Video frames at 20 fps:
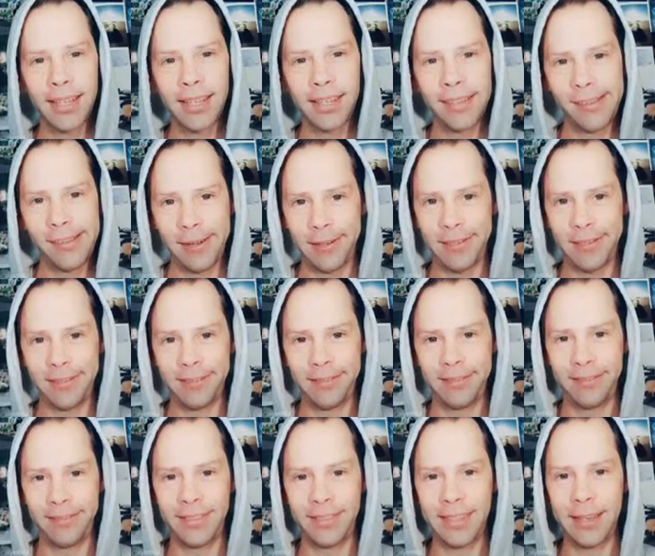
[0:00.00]

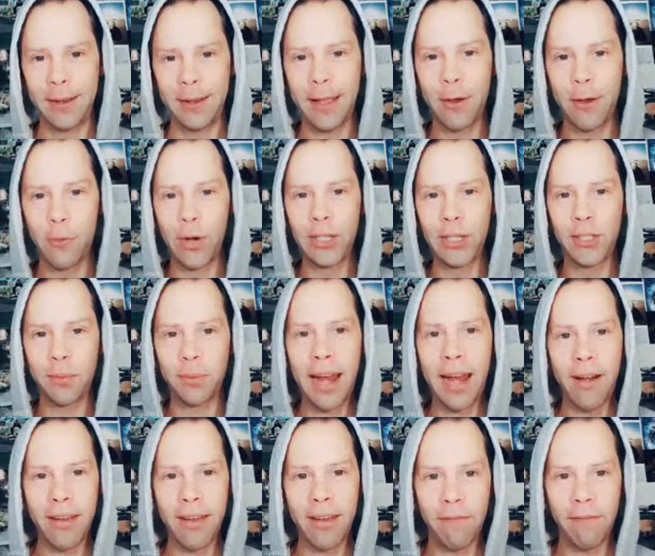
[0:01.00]
a real Jim
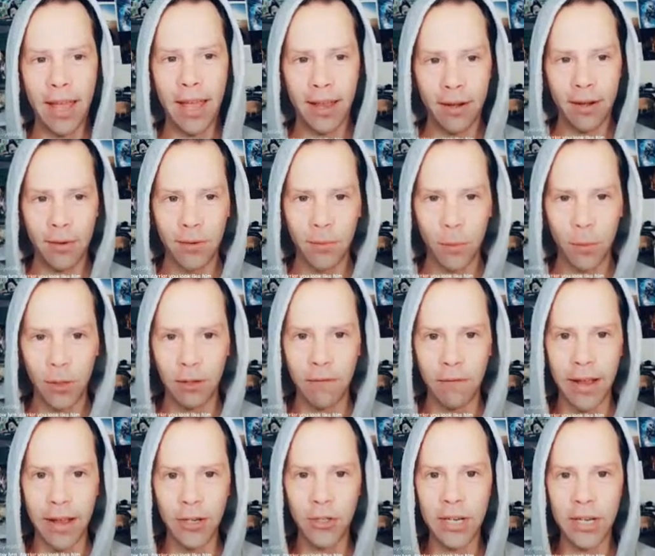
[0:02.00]
Carrey fan will
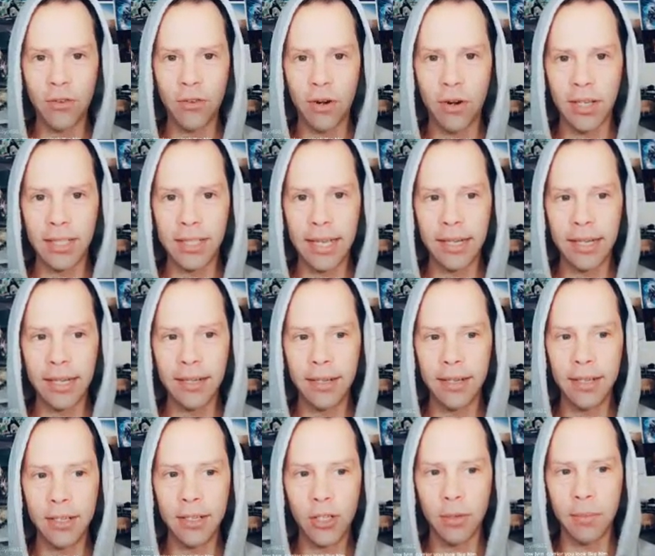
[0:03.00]
eventually transcend
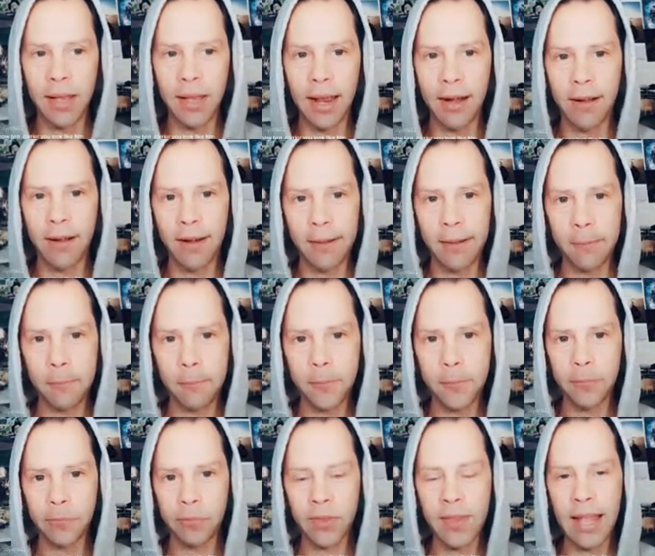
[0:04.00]
Jim Carrey.
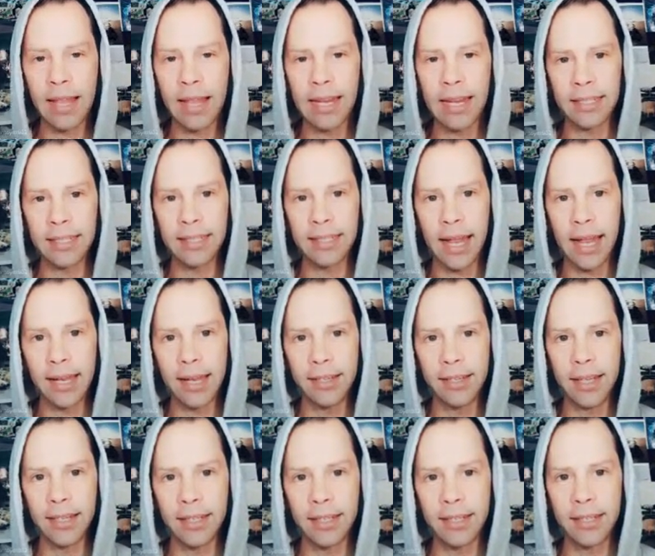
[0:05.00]
They'll understand
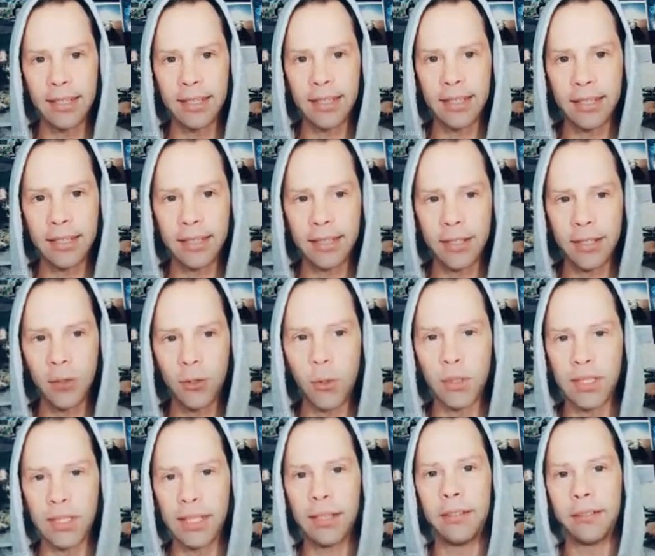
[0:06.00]
that it's all
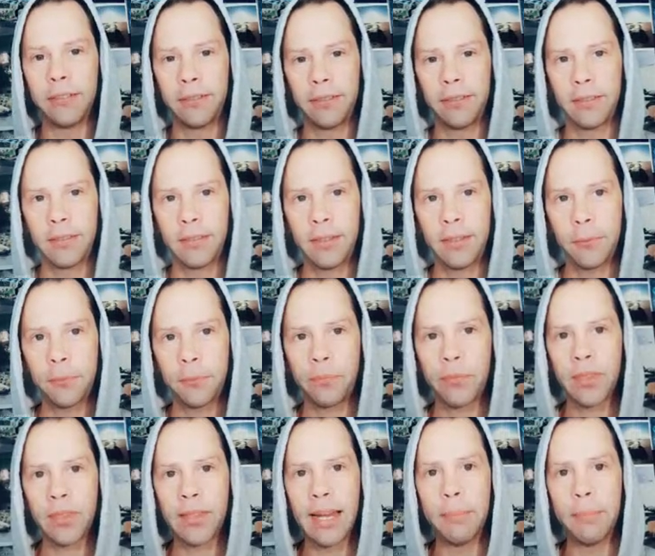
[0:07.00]
self.
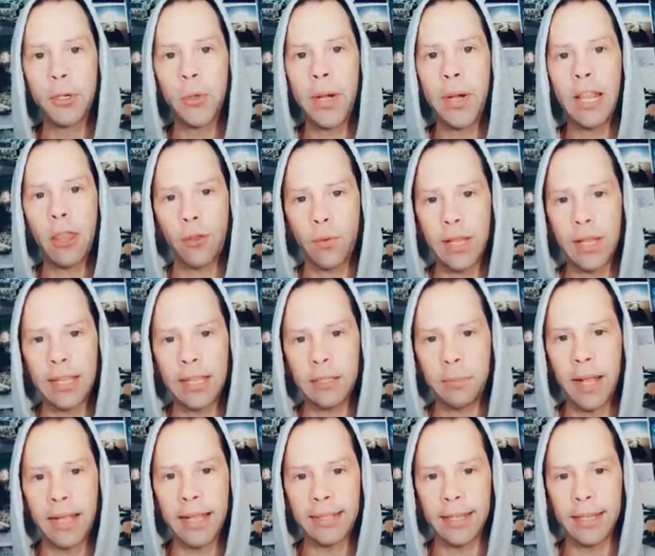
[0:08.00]
The number 23
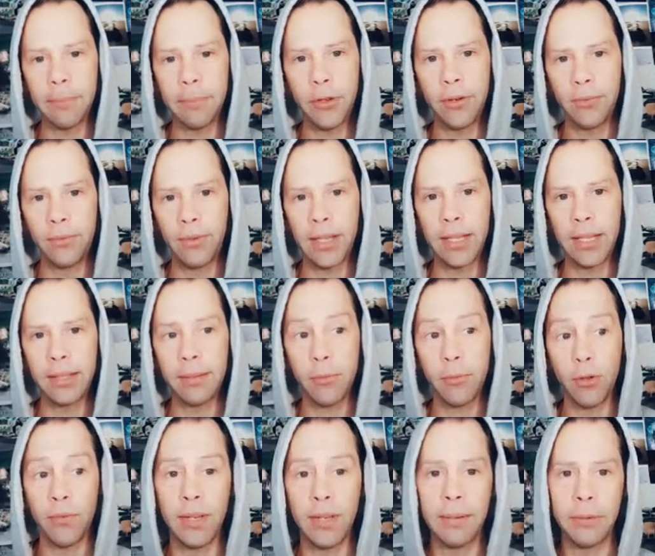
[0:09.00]
explains that beautifully. The
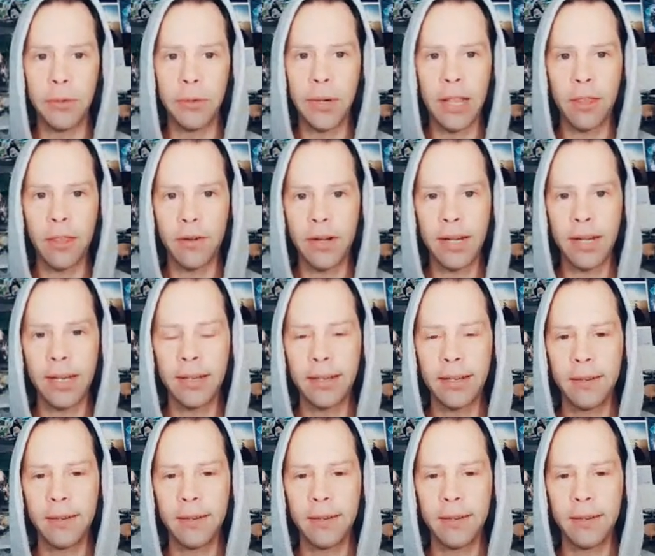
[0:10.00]
movie number 23.